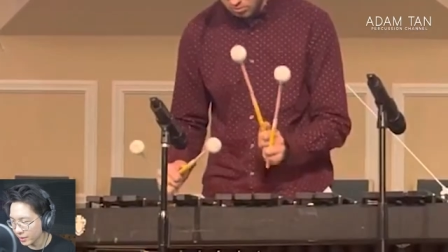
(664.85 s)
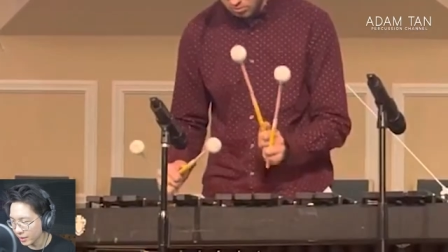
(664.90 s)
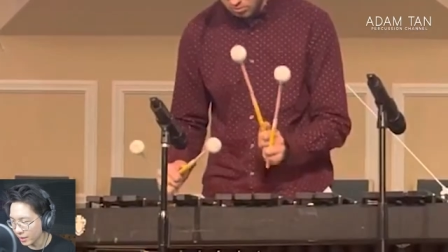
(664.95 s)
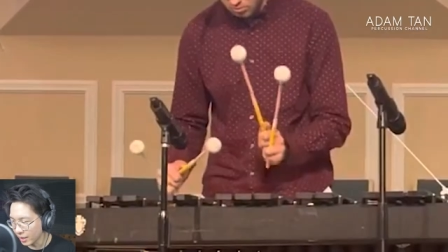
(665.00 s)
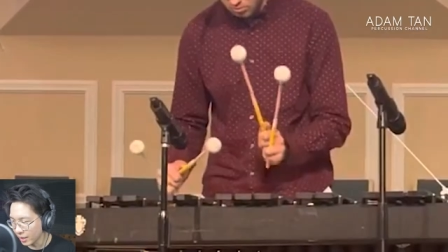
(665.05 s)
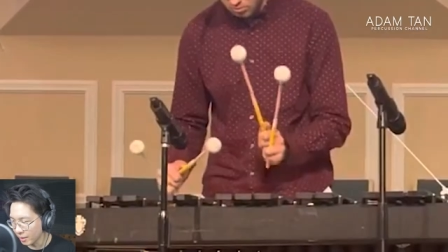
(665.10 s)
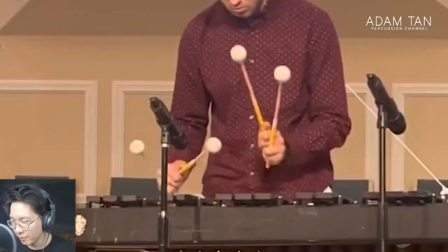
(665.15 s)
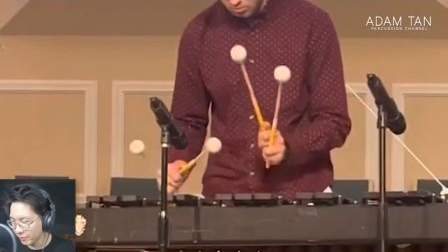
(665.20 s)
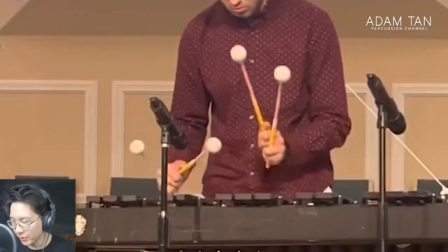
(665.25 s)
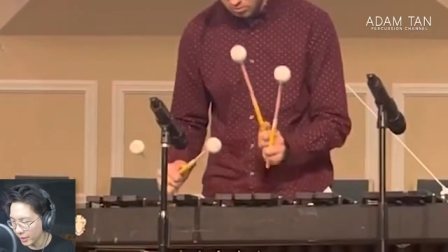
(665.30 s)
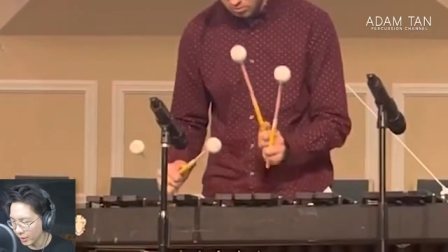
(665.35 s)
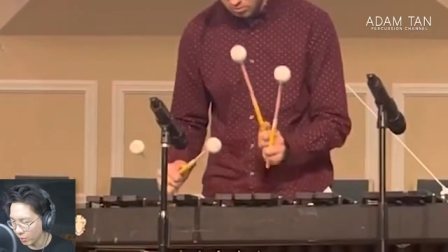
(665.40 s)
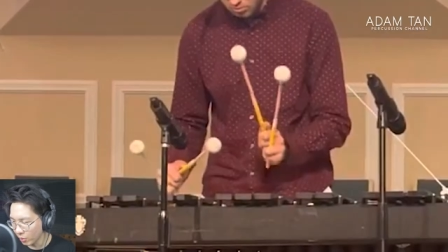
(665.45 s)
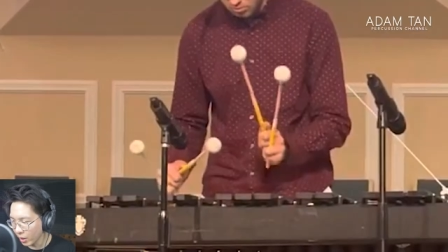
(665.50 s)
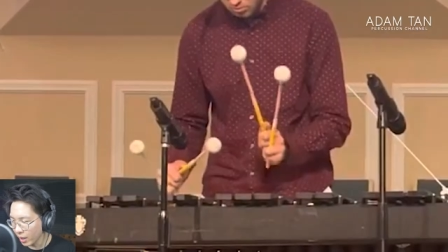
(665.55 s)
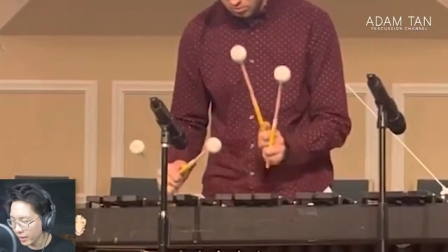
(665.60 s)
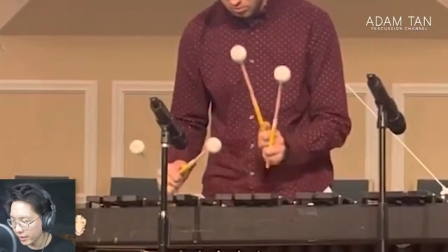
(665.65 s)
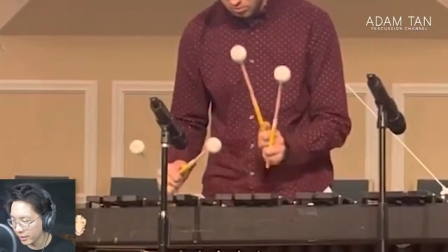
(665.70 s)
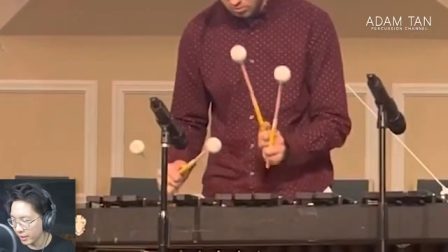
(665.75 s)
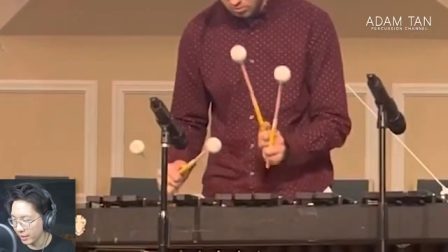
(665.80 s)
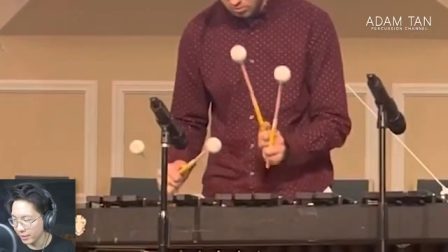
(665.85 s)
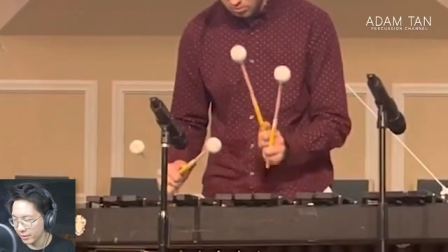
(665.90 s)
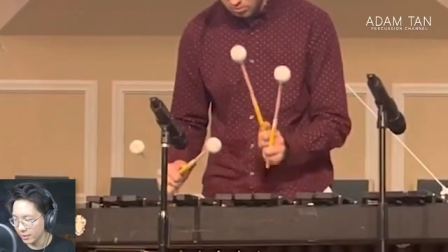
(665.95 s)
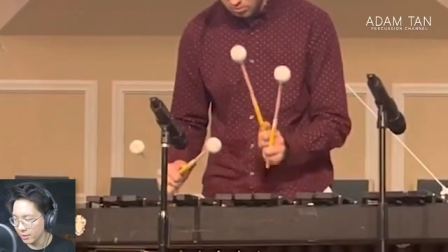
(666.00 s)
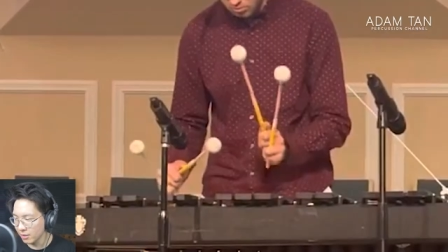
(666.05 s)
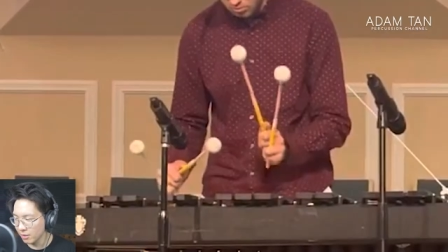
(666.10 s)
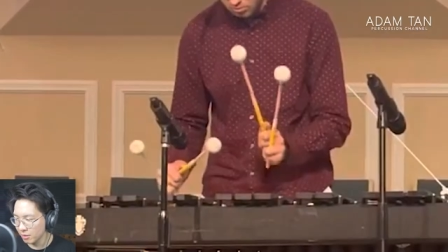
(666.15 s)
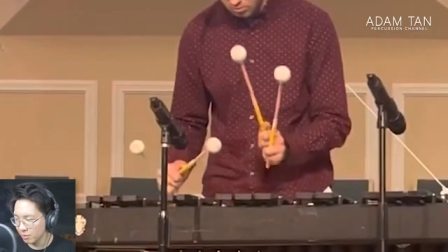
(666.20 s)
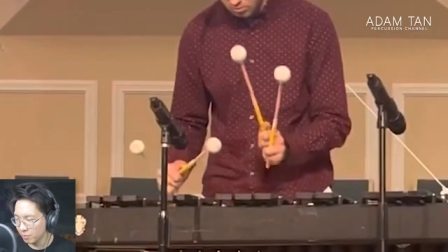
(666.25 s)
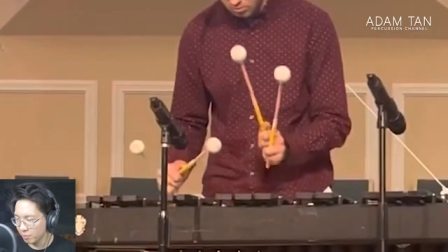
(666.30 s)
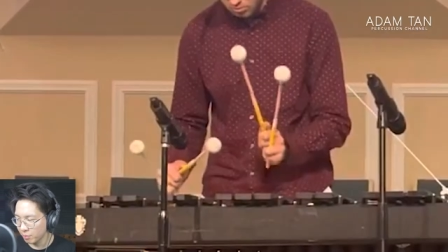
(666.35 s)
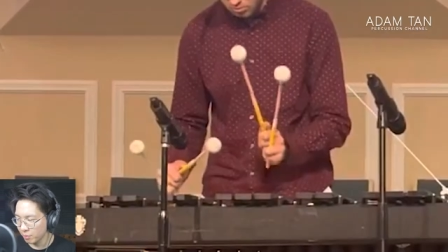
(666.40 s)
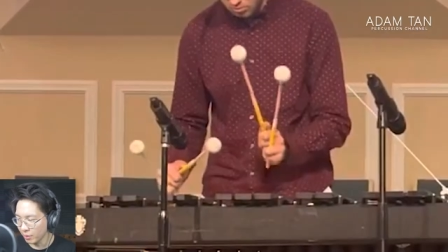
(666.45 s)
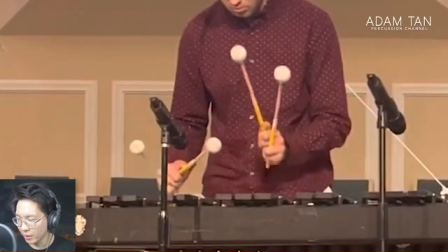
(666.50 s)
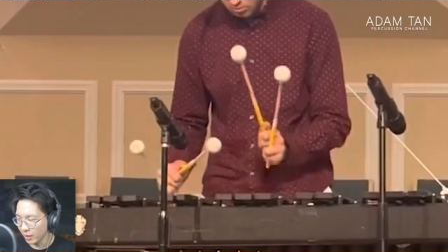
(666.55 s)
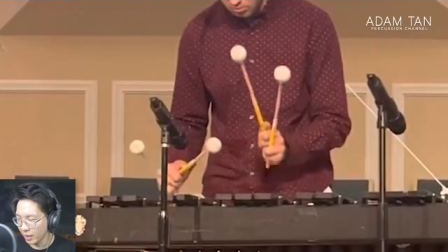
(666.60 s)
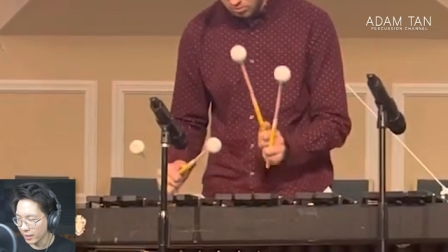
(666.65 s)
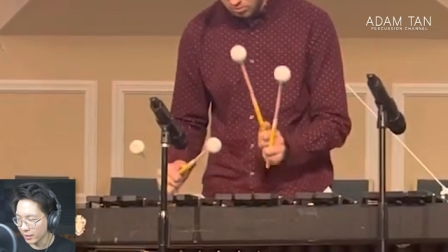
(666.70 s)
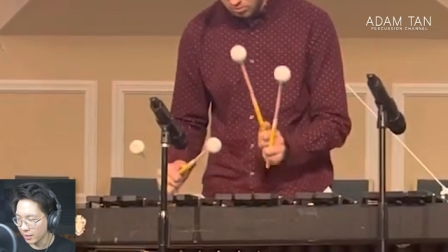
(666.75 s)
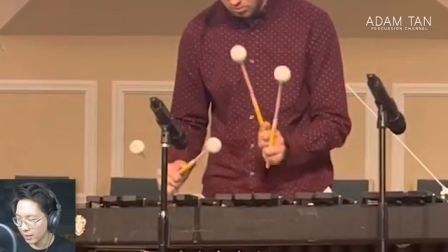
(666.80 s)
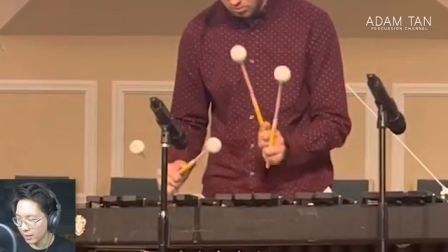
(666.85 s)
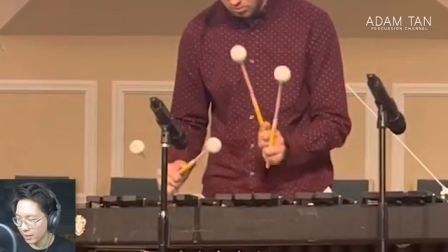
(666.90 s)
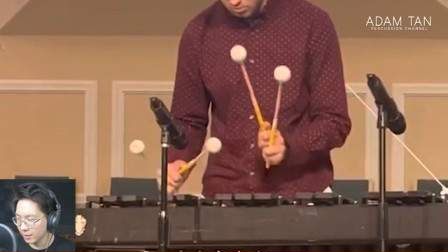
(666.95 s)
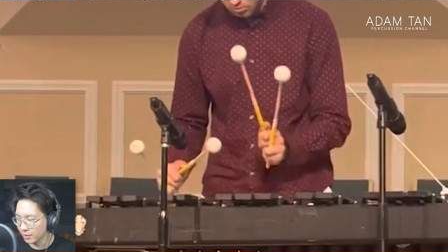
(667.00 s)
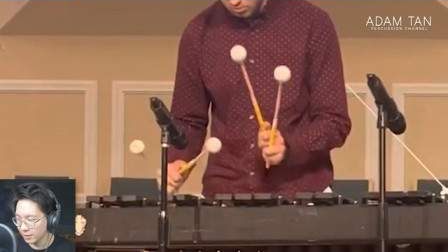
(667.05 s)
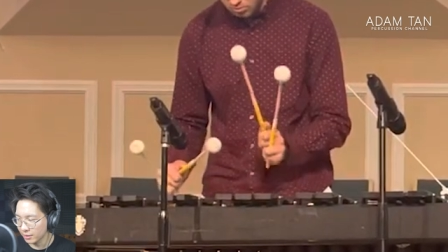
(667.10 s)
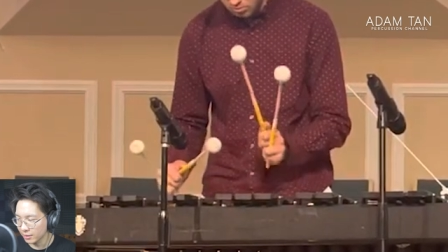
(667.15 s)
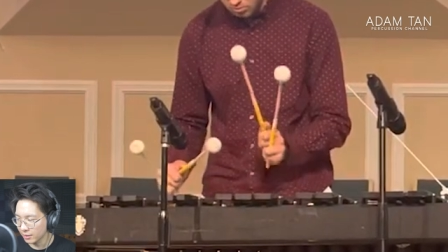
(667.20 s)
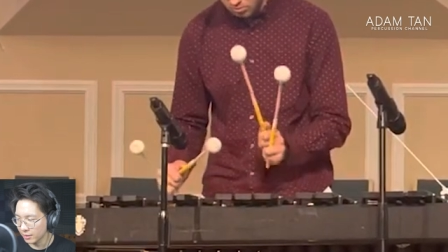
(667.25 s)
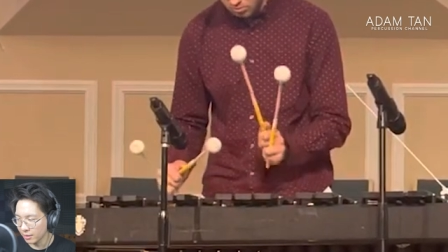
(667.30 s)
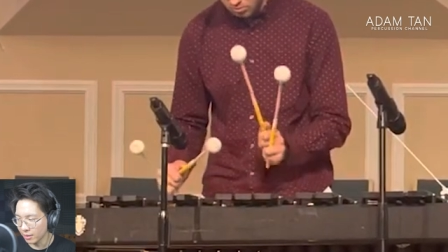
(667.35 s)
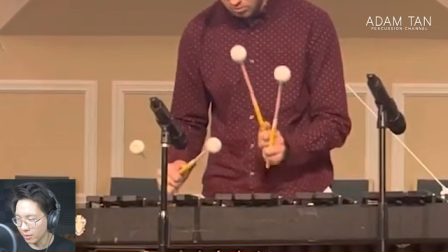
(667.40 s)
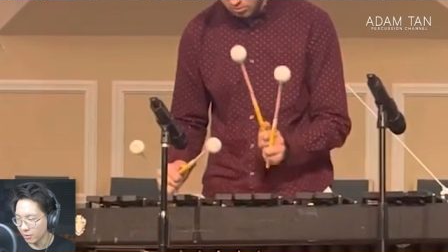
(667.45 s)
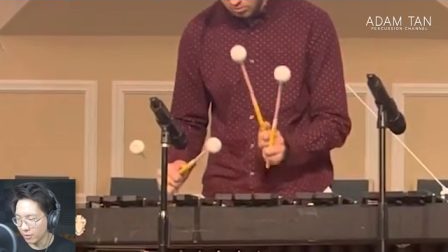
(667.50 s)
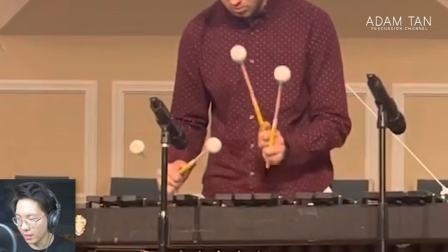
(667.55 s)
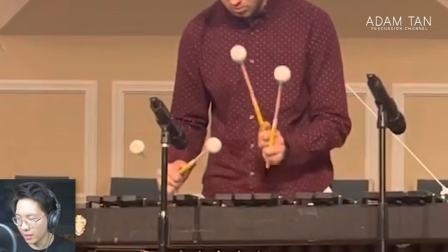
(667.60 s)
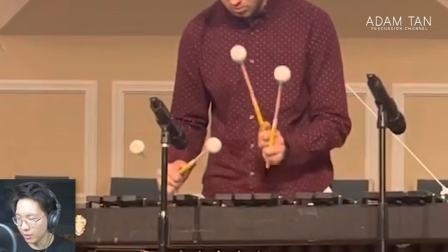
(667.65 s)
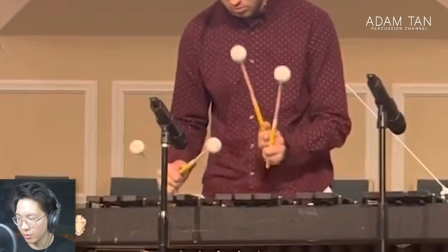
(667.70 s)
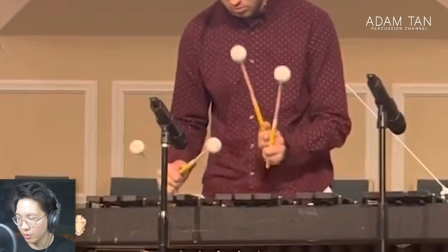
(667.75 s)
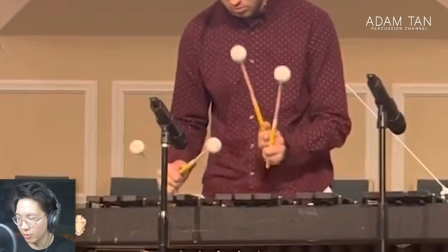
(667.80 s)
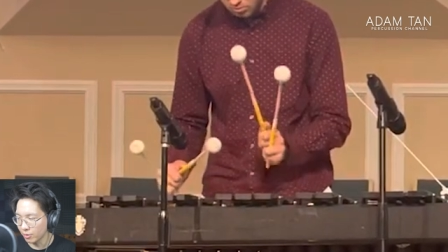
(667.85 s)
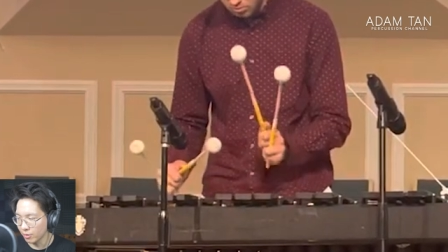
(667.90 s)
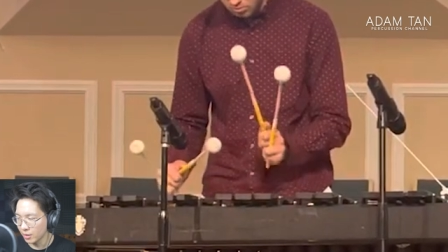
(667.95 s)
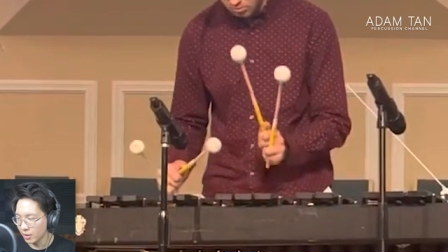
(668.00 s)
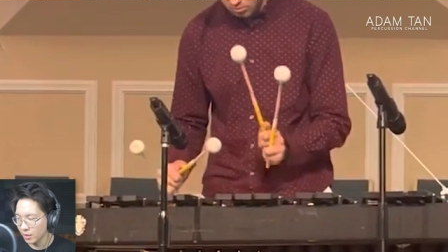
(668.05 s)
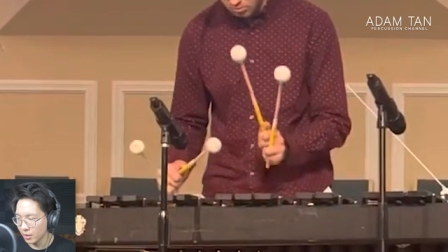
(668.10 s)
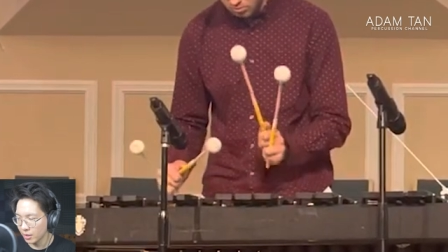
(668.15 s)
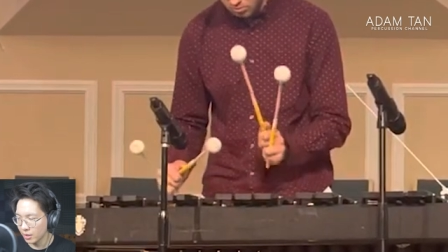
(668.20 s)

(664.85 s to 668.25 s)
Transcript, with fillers: Um, they're white-headed, but I can't tell at all.